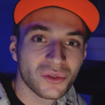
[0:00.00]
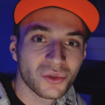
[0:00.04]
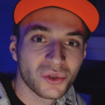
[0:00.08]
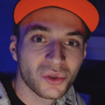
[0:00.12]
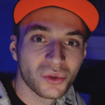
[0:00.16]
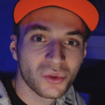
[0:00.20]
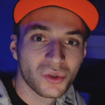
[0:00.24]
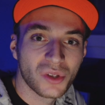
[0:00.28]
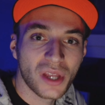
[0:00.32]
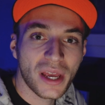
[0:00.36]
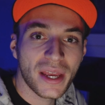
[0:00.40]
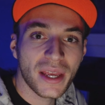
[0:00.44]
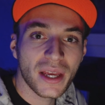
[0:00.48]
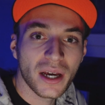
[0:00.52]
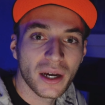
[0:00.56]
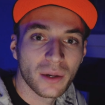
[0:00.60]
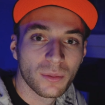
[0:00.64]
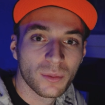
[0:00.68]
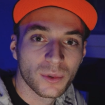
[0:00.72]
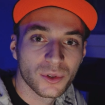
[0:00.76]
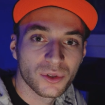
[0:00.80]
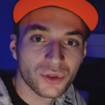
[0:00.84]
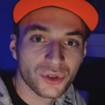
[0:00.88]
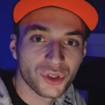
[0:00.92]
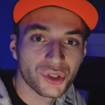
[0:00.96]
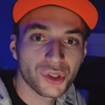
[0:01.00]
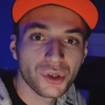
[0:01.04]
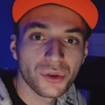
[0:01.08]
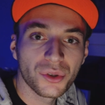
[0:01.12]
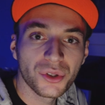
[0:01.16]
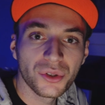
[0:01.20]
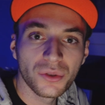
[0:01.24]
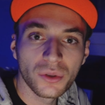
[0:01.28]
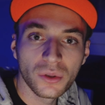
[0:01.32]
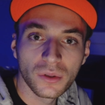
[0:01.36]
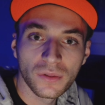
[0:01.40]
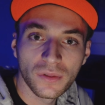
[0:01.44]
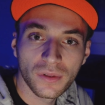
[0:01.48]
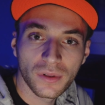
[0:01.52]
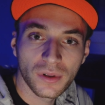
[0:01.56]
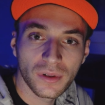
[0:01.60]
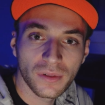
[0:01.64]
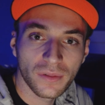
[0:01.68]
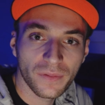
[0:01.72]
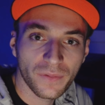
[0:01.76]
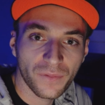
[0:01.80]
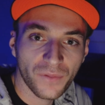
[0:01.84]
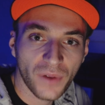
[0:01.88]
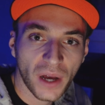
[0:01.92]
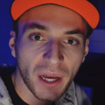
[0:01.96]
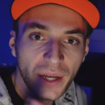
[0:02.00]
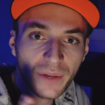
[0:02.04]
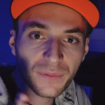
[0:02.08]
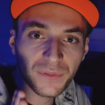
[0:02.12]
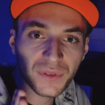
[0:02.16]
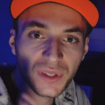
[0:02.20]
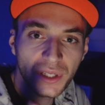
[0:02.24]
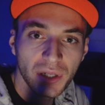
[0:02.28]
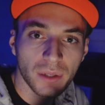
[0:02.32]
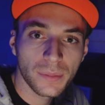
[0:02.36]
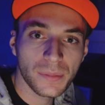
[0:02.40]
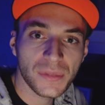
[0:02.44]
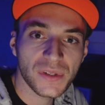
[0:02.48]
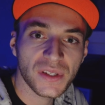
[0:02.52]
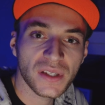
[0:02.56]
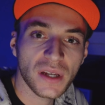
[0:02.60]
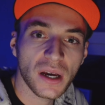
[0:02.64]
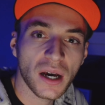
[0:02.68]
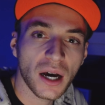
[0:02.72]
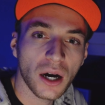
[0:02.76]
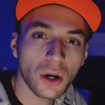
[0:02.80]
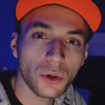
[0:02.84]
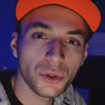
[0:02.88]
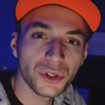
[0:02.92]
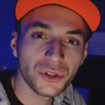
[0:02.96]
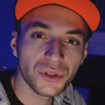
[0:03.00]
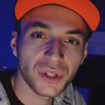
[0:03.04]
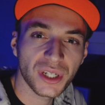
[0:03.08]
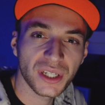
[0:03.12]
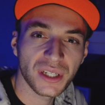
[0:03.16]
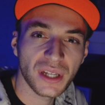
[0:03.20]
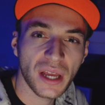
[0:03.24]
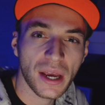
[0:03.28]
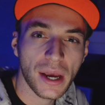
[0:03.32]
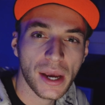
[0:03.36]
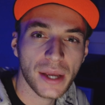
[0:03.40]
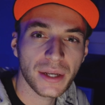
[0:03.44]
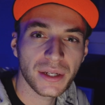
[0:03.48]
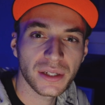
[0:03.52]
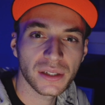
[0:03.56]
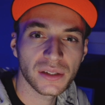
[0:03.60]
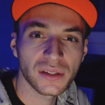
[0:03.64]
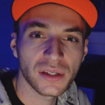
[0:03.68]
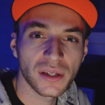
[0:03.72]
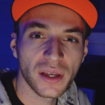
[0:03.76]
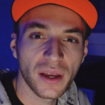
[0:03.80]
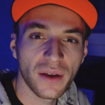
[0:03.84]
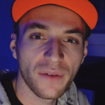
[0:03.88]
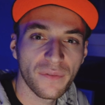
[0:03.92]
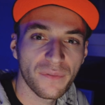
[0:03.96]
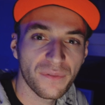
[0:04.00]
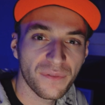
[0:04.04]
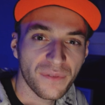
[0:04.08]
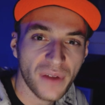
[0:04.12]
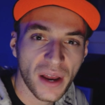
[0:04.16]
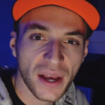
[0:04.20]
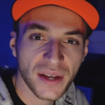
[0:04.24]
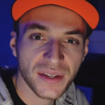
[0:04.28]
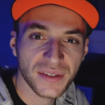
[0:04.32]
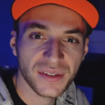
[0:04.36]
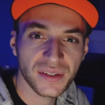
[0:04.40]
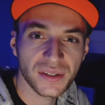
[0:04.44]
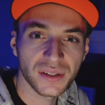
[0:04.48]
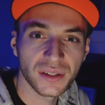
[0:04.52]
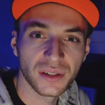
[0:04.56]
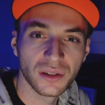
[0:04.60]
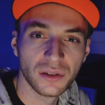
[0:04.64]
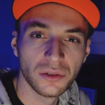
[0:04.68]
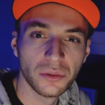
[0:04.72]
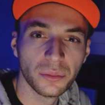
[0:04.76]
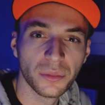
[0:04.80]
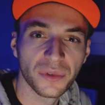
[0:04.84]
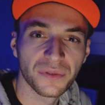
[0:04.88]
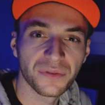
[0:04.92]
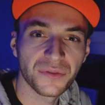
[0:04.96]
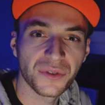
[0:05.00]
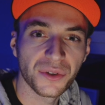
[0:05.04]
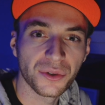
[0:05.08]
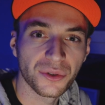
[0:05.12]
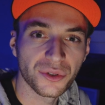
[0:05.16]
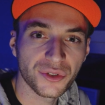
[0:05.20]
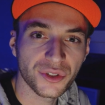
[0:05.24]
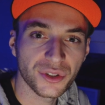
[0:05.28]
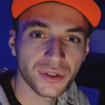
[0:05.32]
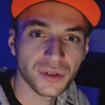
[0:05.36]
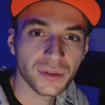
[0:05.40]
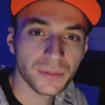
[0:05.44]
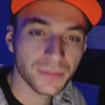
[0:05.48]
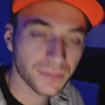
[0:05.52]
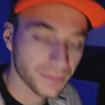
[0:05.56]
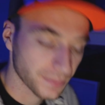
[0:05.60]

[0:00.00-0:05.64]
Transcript: Today I want to show you 5 tips how you can edit faster in LumaFusion.